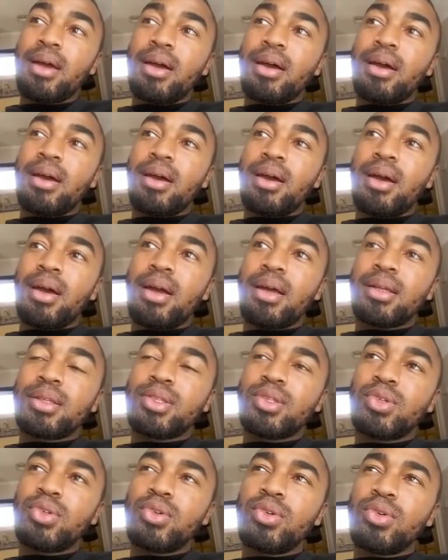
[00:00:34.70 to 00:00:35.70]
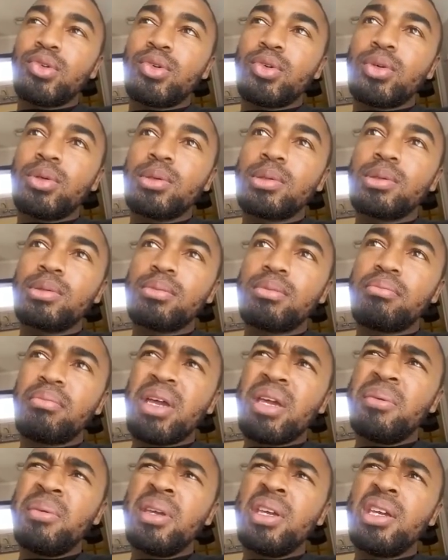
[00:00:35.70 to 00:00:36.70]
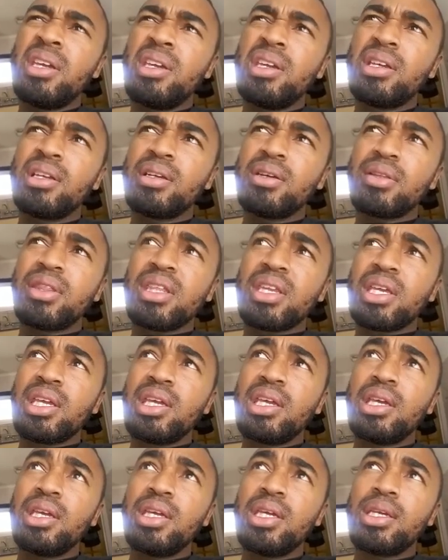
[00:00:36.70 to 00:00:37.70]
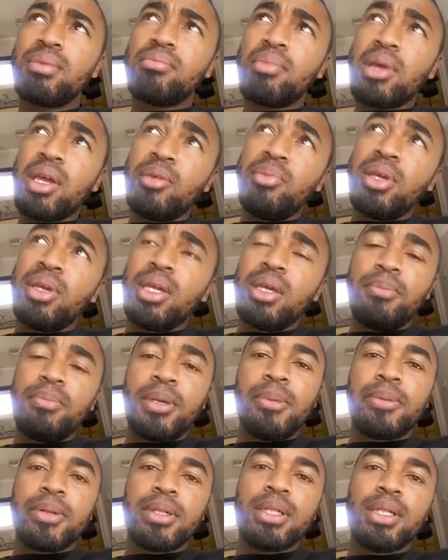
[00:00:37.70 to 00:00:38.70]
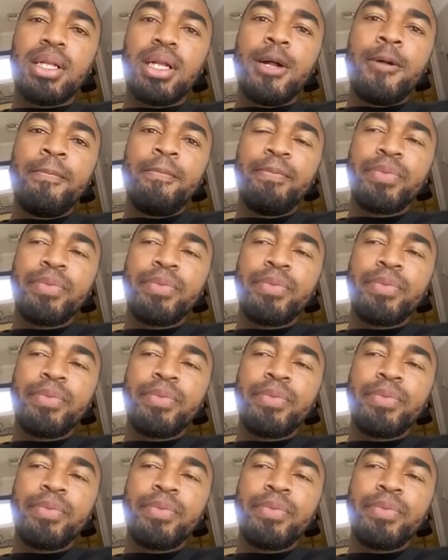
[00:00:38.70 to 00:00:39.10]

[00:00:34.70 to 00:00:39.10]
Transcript: Two, maybe three, maybe people